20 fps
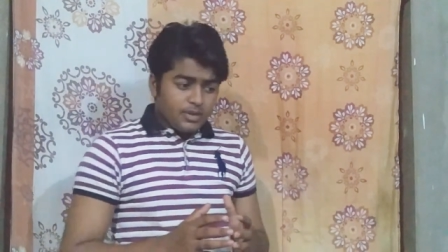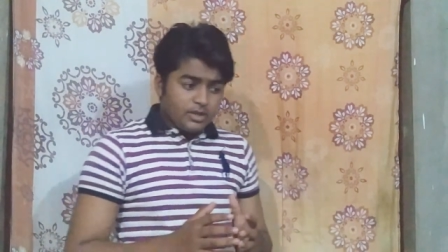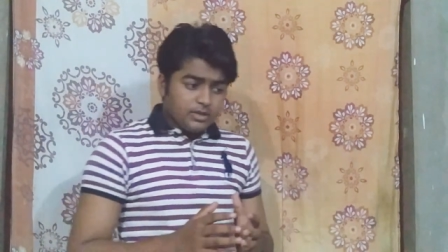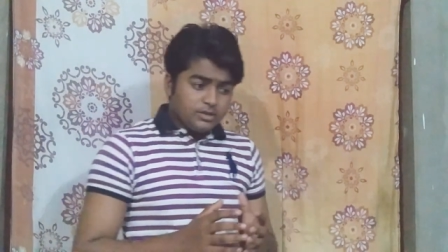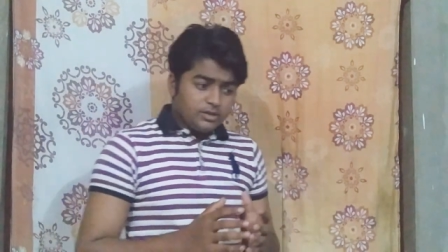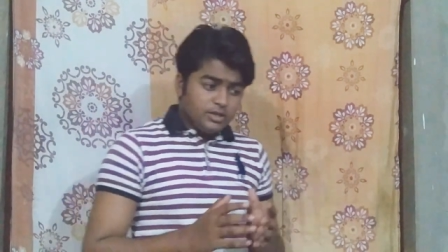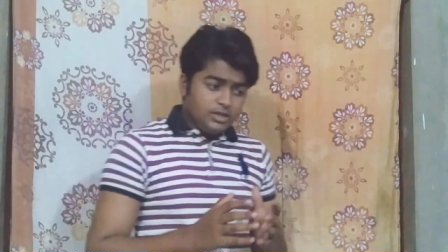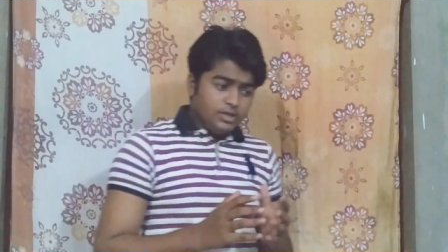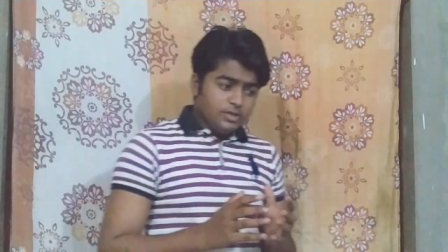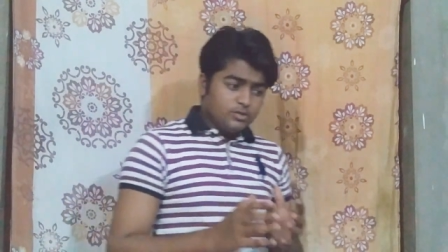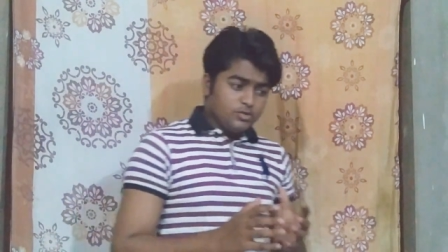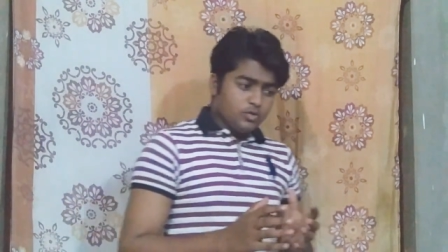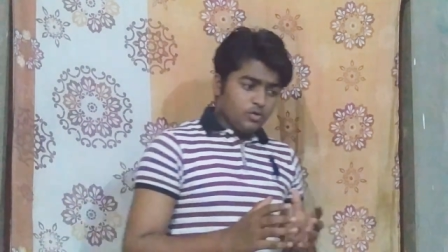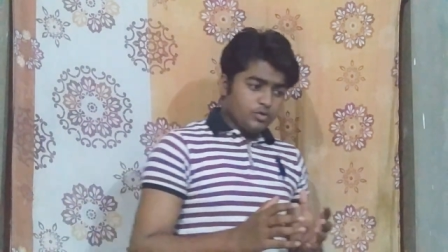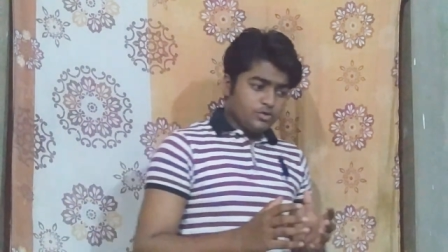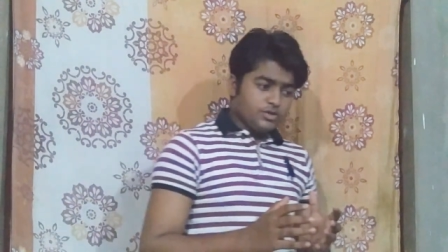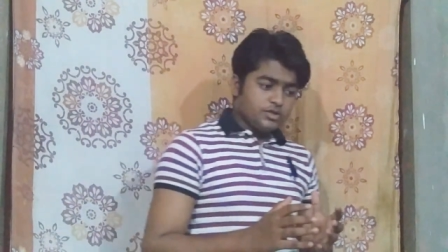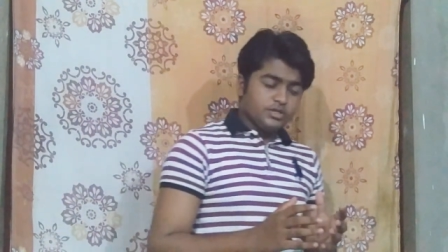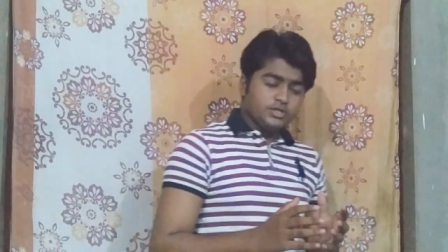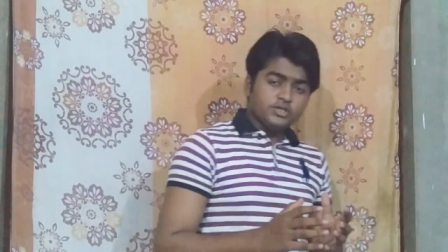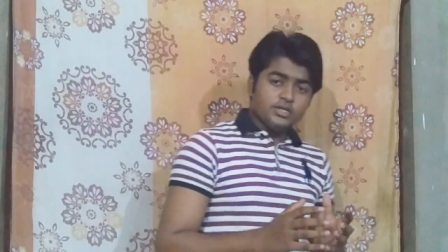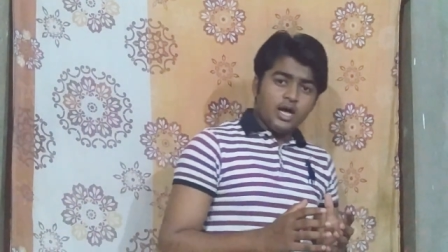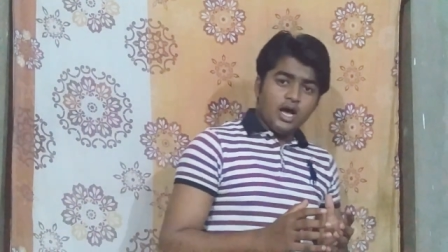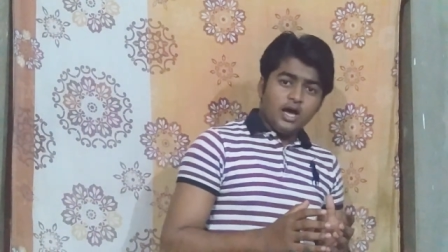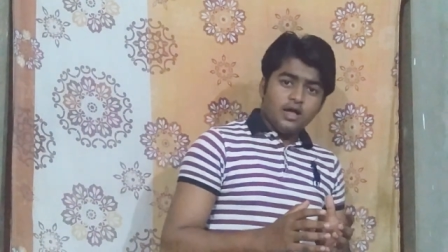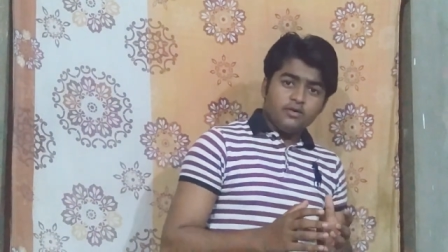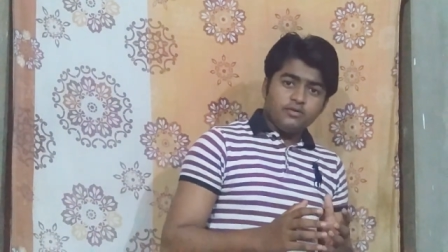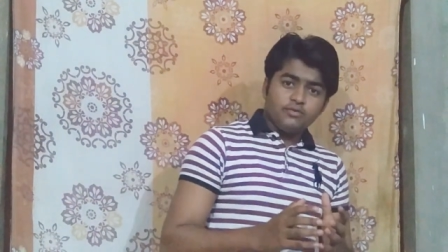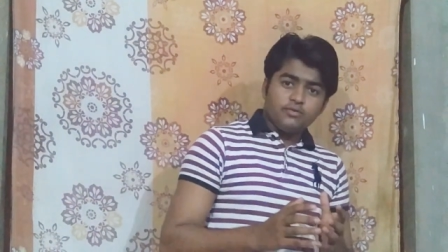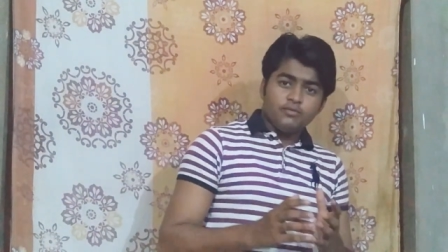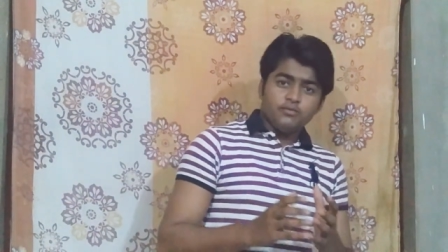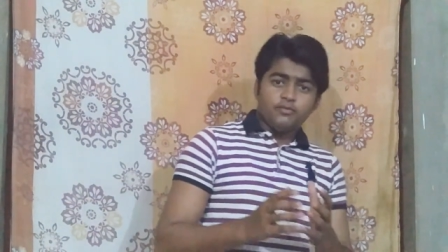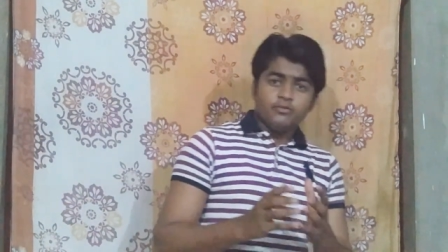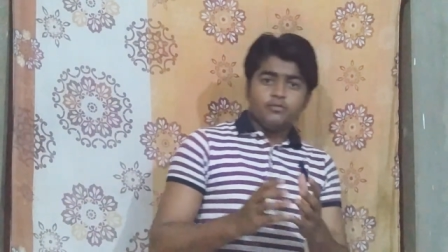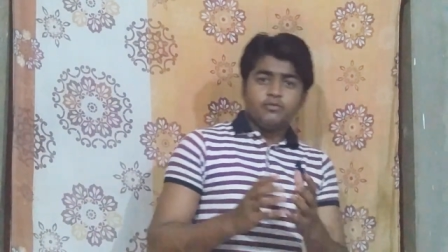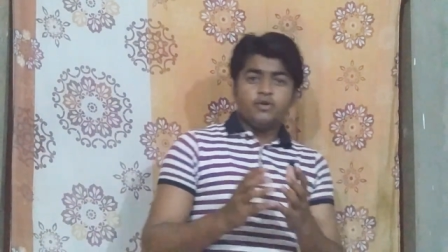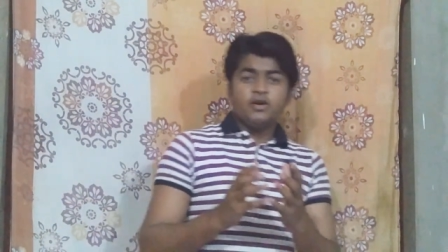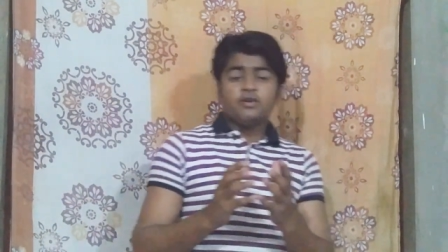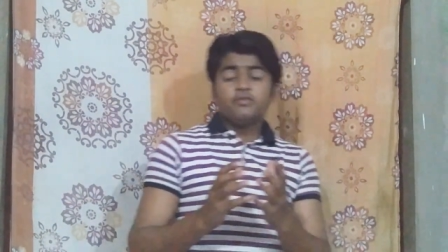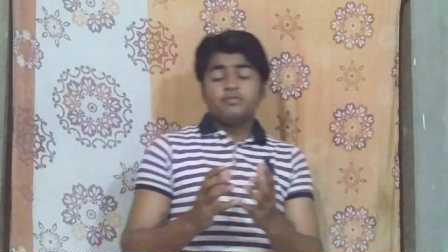these sources are
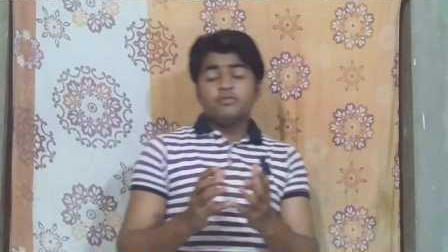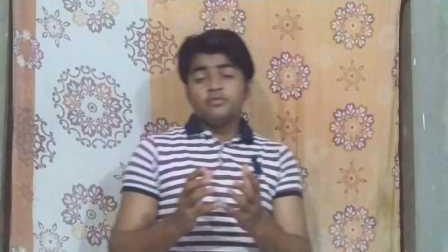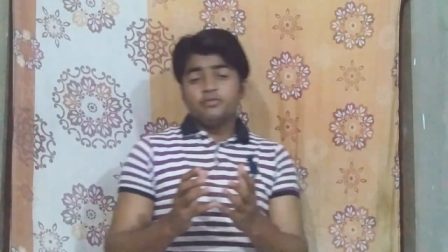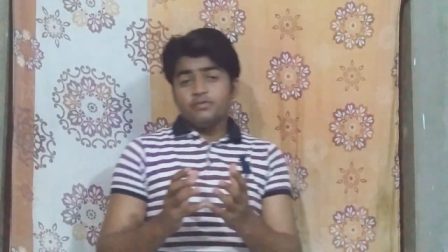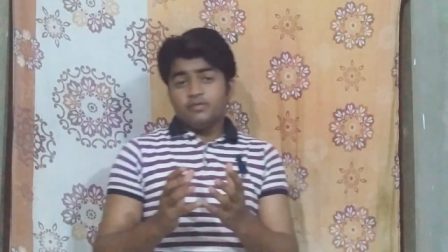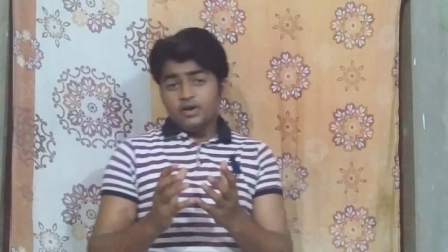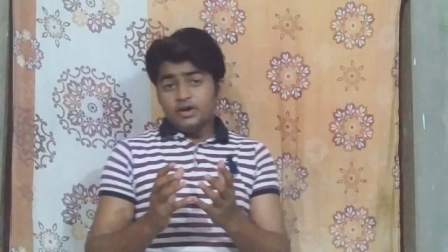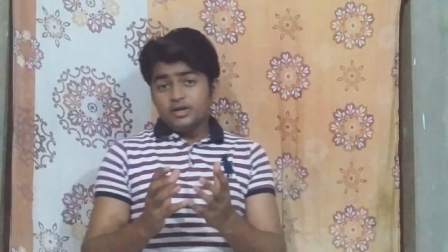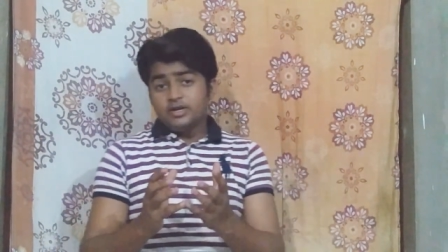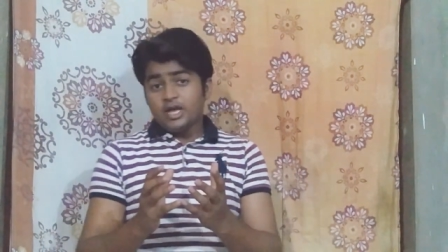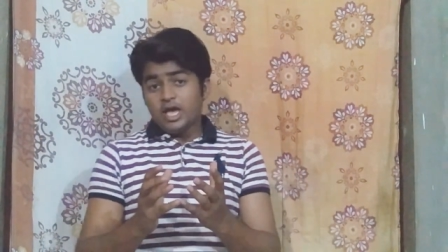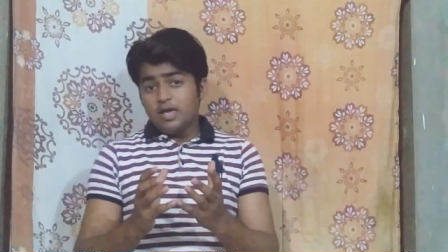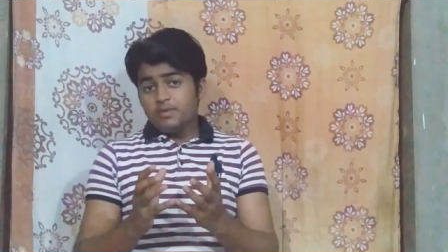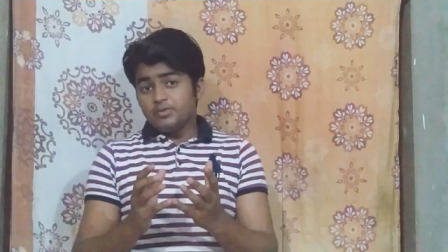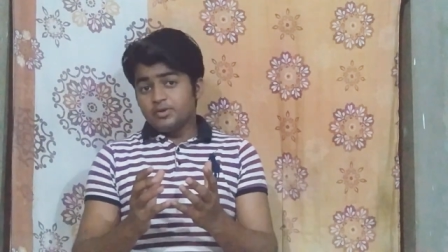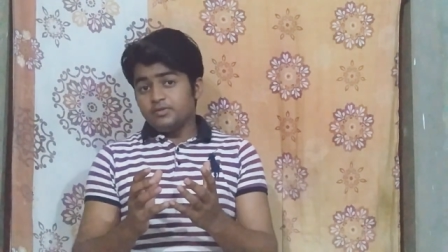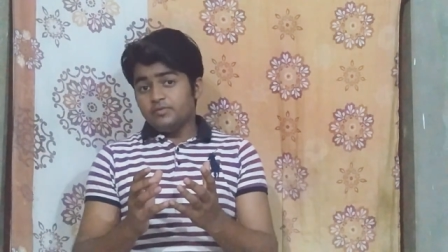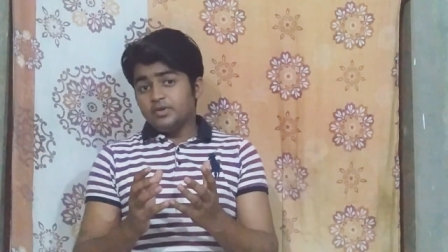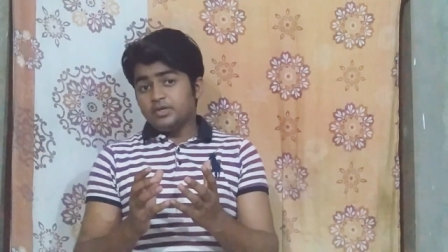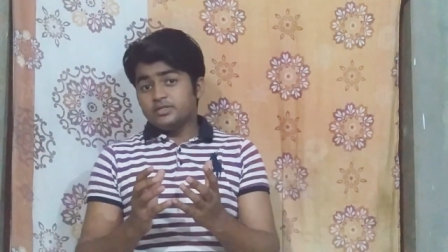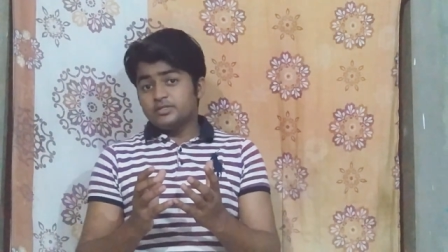one time and